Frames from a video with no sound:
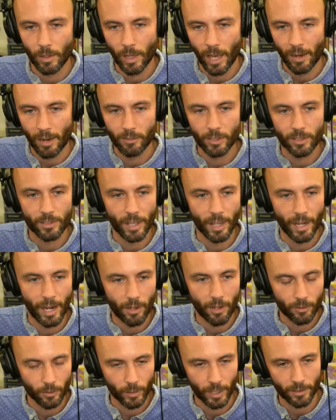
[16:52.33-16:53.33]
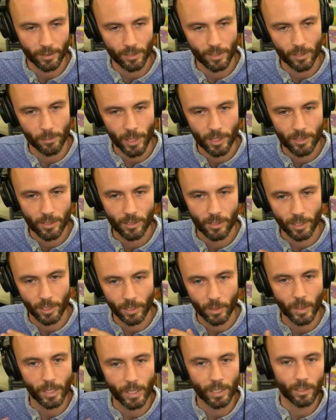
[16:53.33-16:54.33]
averaged that out throughout the semester
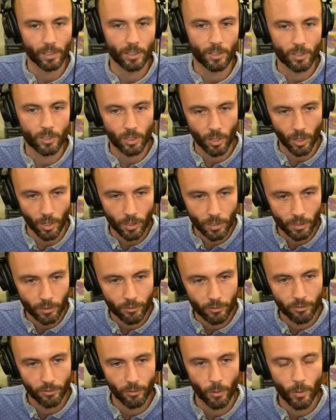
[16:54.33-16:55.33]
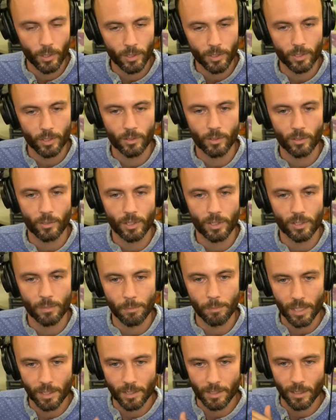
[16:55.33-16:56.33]
and created a chart for students
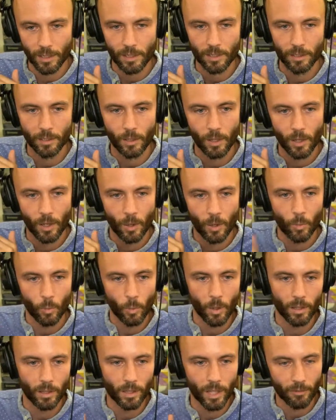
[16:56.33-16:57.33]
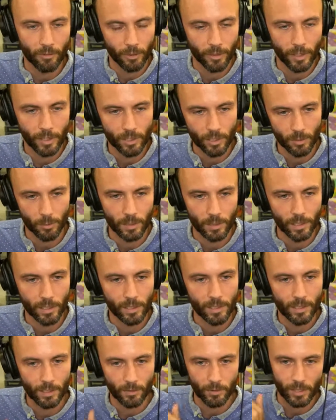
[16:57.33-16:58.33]
based on what level they should
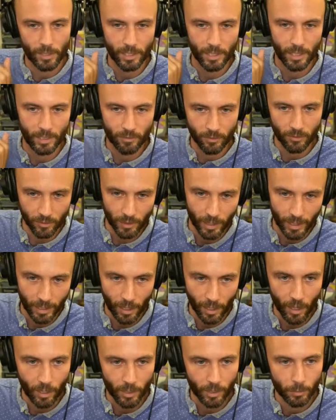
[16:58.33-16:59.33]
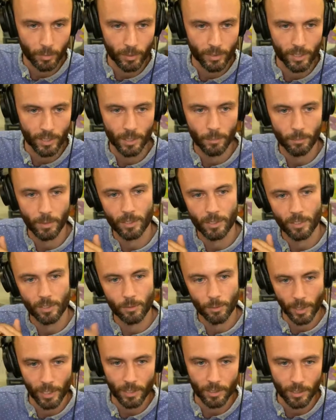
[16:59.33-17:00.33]
be to receive like 100%
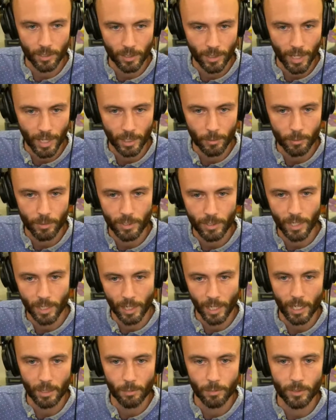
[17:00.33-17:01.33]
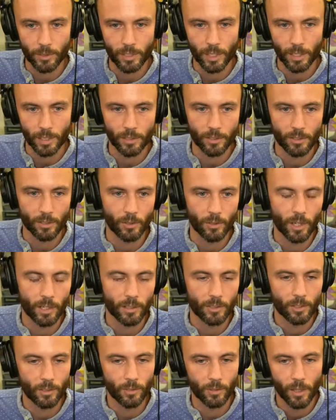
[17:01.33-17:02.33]
participation, 90%, 80%, and so
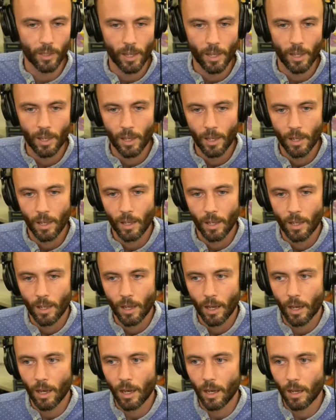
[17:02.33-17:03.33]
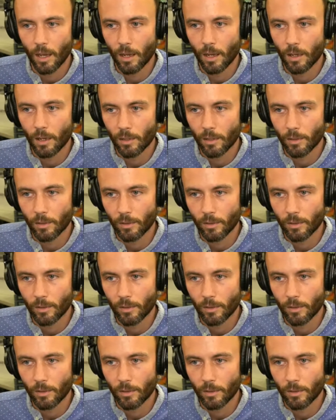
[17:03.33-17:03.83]
on. So uh,